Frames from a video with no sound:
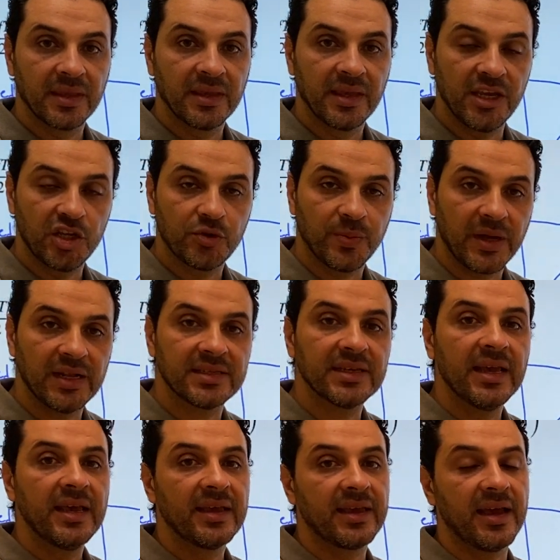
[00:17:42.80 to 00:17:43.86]
Each pulse
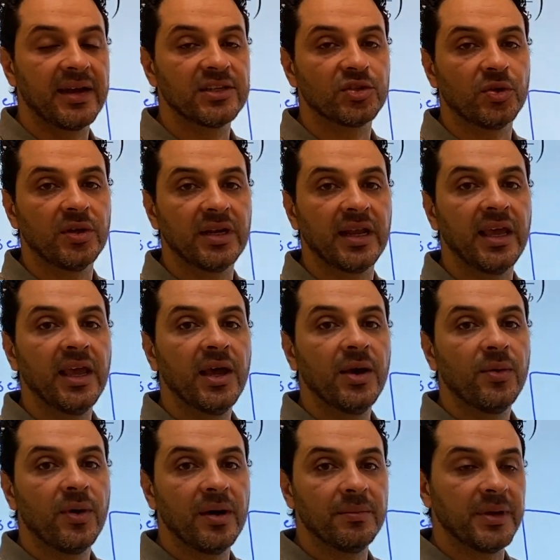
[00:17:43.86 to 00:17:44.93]
carries only
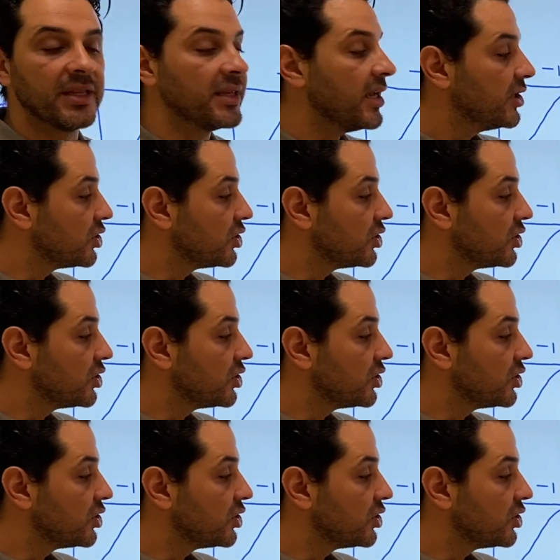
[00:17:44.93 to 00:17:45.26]
1 bit.